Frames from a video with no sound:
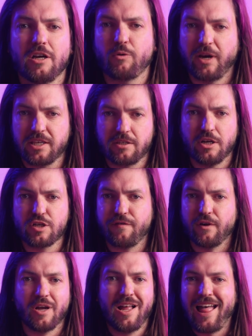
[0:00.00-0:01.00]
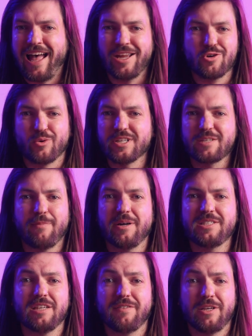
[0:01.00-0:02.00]
A quick search for Android
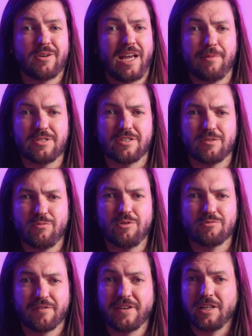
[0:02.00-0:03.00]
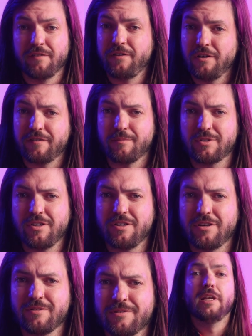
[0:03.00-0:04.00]
Smart TV on Amazon will reveal a few of them to
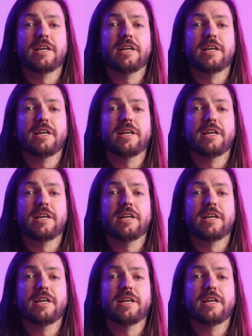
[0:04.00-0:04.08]
you.